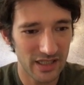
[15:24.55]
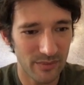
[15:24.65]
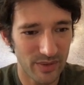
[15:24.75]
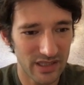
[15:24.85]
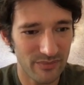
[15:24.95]
the
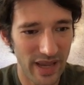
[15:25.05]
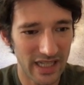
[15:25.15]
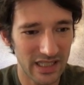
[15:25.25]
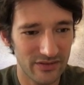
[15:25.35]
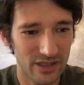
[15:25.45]

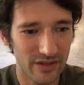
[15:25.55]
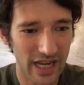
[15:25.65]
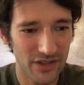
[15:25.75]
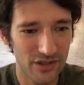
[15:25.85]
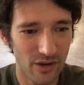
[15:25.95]
perspective, the
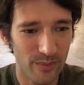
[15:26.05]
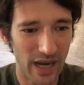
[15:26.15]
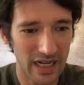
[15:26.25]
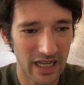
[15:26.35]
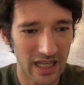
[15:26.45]
ratio,
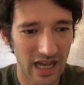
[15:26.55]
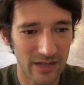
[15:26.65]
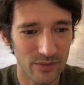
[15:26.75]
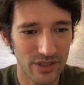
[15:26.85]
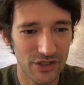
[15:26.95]
parallel, harmony,